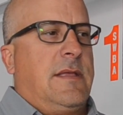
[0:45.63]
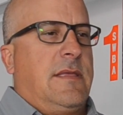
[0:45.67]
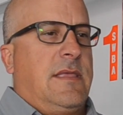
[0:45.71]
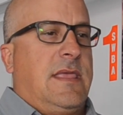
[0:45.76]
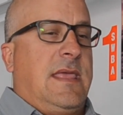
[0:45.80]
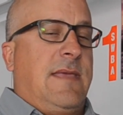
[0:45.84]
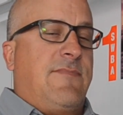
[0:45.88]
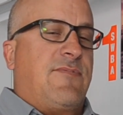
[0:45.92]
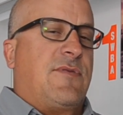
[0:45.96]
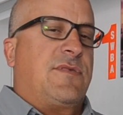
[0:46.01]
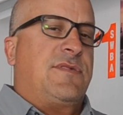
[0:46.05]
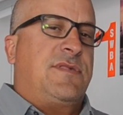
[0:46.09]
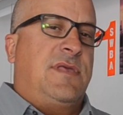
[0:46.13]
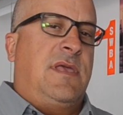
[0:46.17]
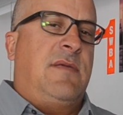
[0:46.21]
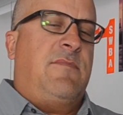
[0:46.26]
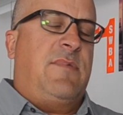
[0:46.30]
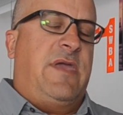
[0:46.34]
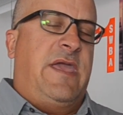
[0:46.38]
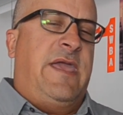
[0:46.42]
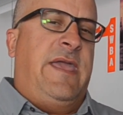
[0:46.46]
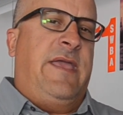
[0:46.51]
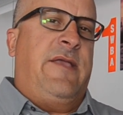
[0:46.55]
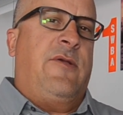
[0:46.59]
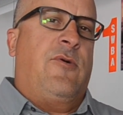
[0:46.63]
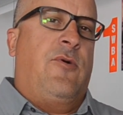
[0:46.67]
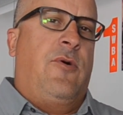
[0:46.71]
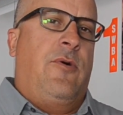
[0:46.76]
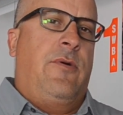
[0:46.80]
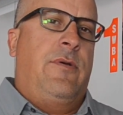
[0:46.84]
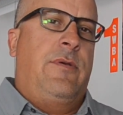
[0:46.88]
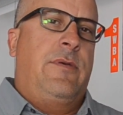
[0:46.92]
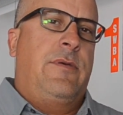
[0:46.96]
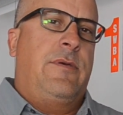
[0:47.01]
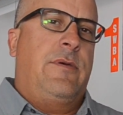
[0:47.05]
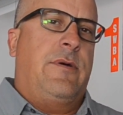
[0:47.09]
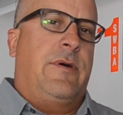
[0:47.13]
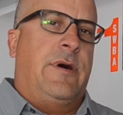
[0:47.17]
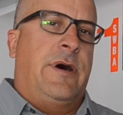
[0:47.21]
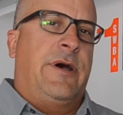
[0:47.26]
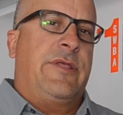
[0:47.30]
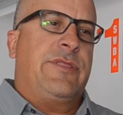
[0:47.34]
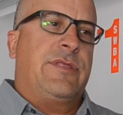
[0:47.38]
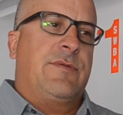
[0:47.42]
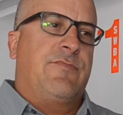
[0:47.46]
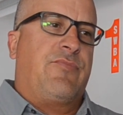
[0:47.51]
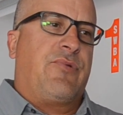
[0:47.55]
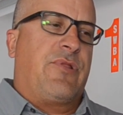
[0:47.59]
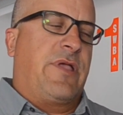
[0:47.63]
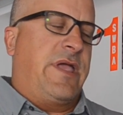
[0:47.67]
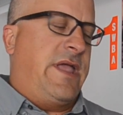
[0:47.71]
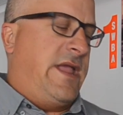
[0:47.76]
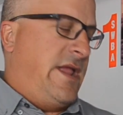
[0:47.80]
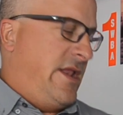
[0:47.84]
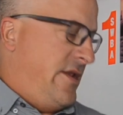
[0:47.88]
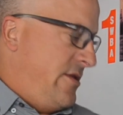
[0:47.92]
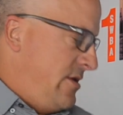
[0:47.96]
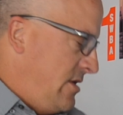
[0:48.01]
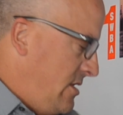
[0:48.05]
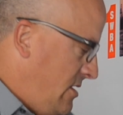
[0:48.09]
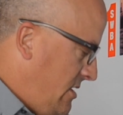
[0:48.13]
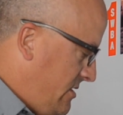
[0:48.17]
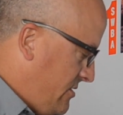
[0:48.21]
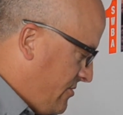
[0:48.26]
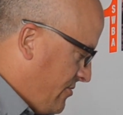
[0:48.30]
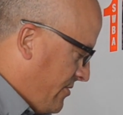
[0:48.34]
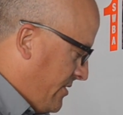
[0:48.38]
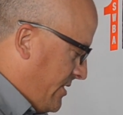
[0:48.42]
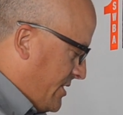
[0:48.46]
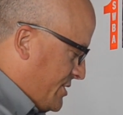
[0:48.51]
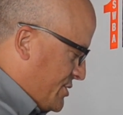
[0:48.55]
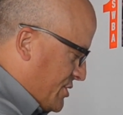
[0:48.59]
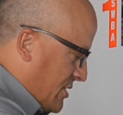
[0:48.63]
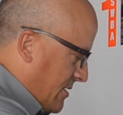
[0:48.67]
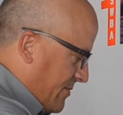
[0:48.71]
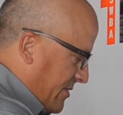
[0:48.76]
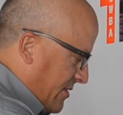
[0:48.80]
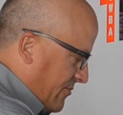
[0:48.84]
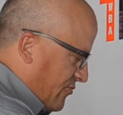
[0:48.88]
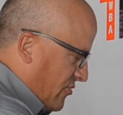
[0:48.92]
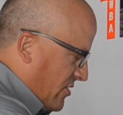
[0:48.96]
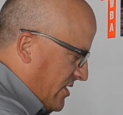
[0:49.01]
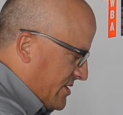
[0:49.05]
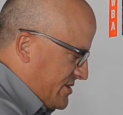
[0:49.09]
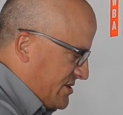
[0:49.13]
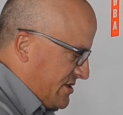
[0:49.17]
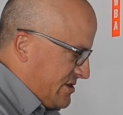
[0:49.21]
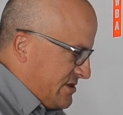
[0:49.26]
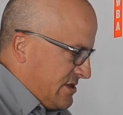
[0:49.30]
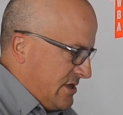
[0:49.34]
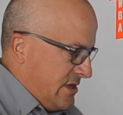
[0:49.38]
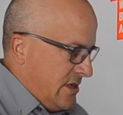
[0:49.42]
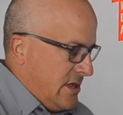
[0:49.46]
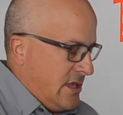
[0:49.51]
keep the same angle on the blade during the sharpening process.